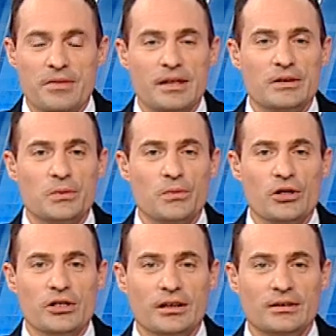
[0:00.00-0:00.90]
Thanks for
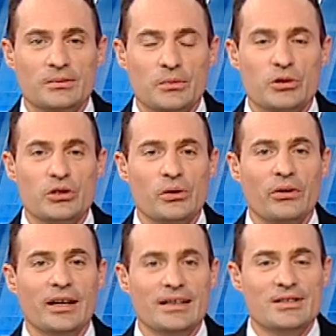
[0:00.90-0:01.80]
watching. We'll see you
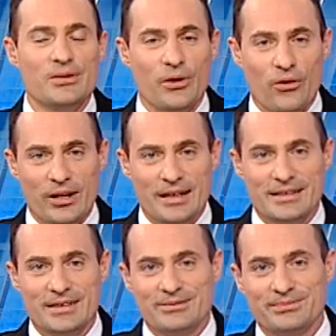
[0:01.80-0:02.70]
again tomorrow
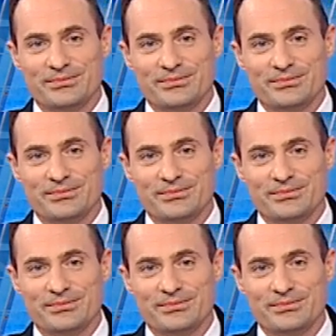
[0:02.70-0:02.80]
night.